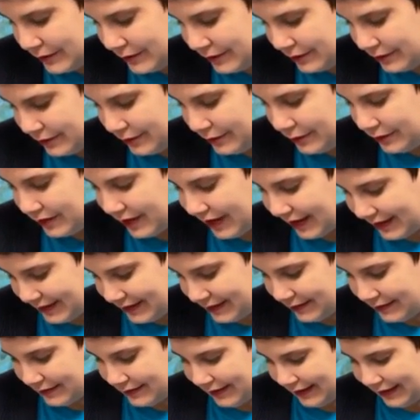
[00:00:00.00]
to
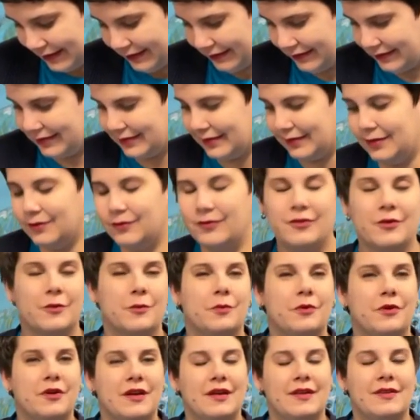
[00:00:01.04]
Kadir Nelson for
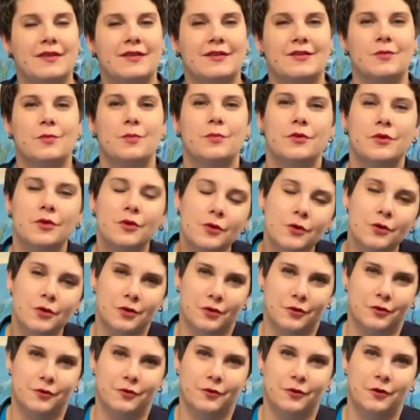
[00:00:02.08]
putting these
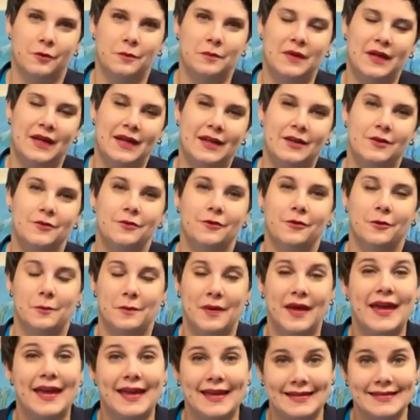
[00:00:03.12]
beautiful, meaningful
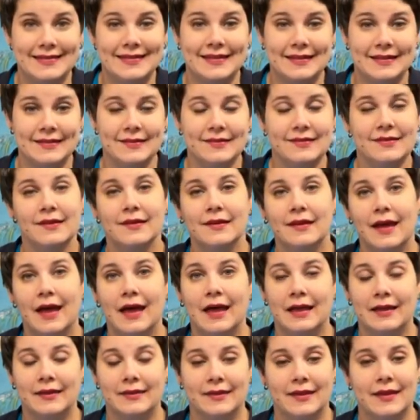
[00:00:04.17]
paintings
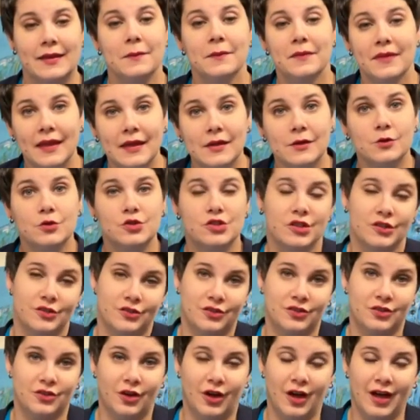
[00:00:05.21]
on them that you
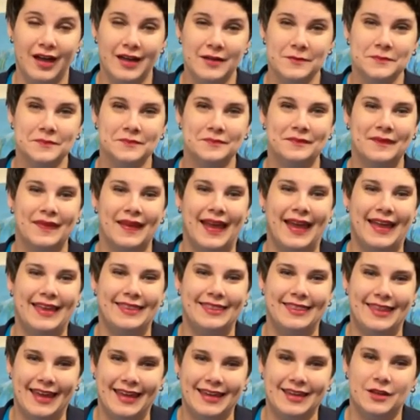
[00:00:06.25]
just saw.
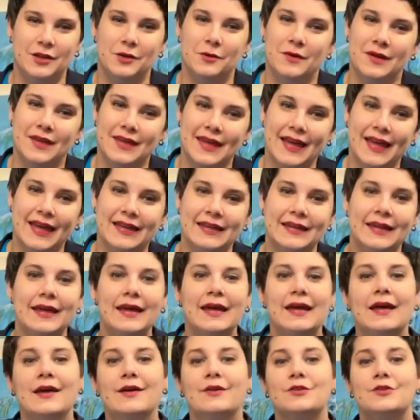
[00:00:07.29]
And thank you again
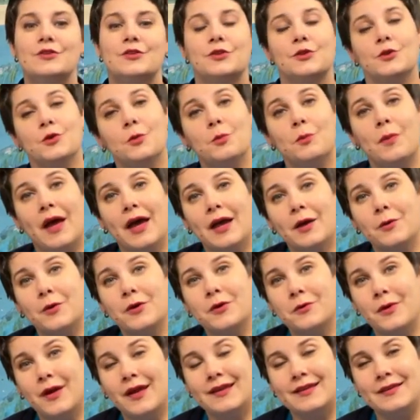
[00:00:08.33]
to Penguin
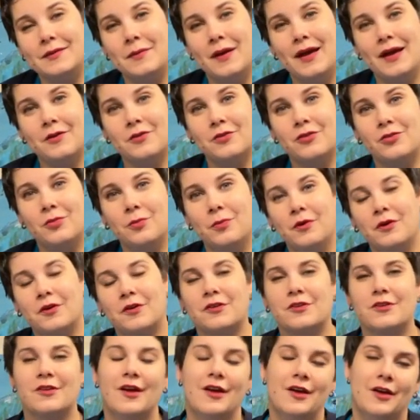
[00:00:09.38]
Random House
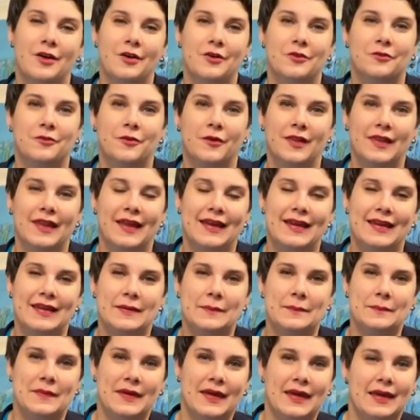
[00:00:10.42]
Books for
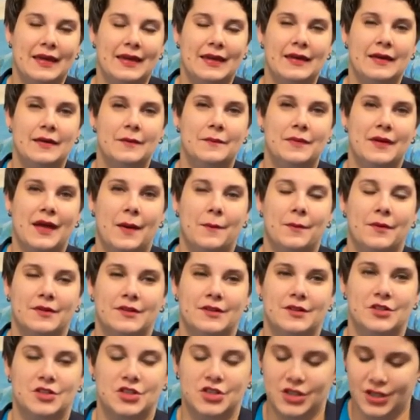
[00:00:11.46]
letting me be able
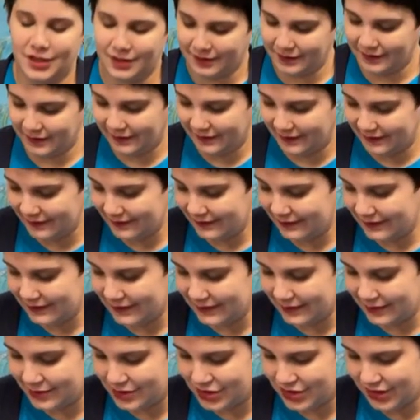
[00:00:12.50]
to share this
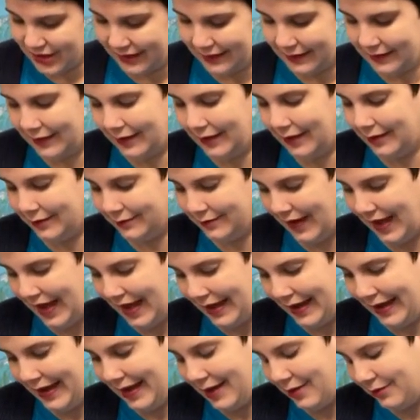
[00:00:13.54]
edition of I
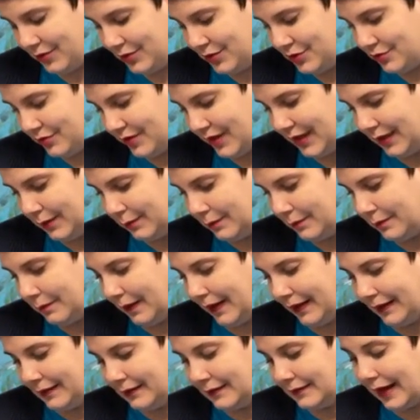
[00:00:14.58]
Have a Dream
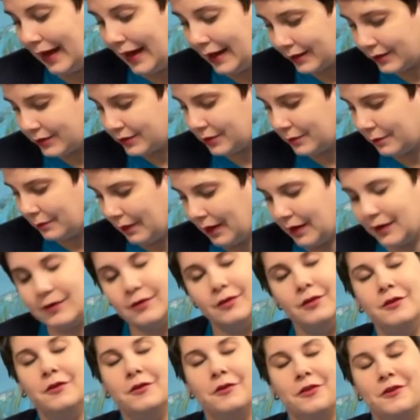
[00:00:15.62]
by Dr.
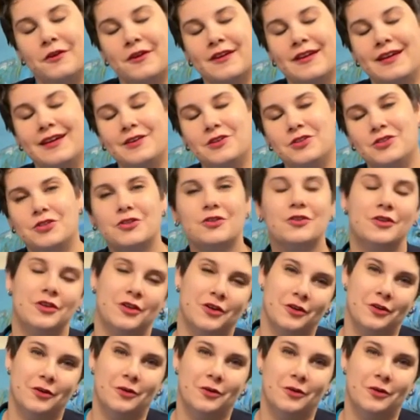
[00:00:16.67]
Martin Luther King Jr.